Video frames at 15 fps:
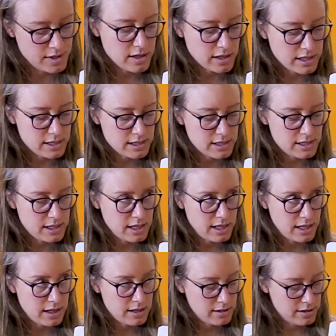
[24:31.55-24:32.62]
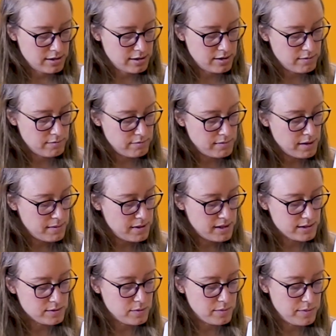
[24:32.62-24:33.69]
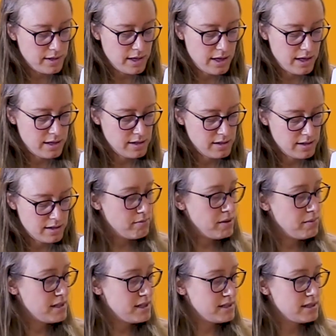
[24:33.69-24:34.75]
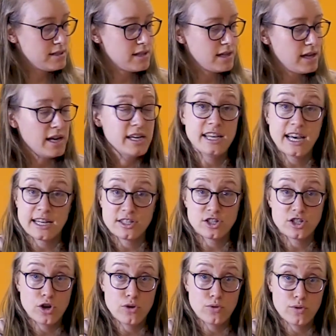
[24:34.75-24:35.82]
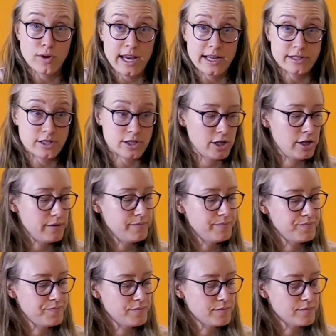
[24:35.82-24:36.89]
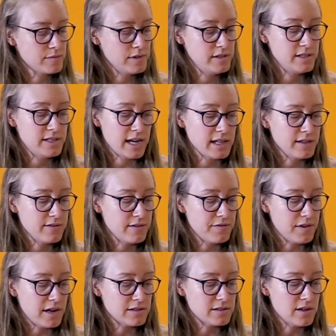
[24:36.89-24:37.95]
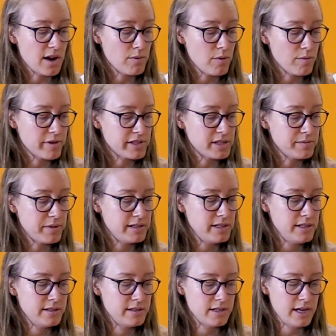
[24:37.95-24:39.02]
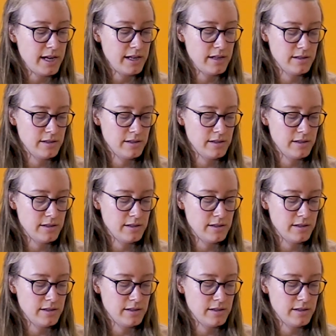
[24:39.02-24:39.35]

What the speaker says: Let's see. Maybe this is a yes/no answer. Did I leave the faucet on while brushing my teeth today?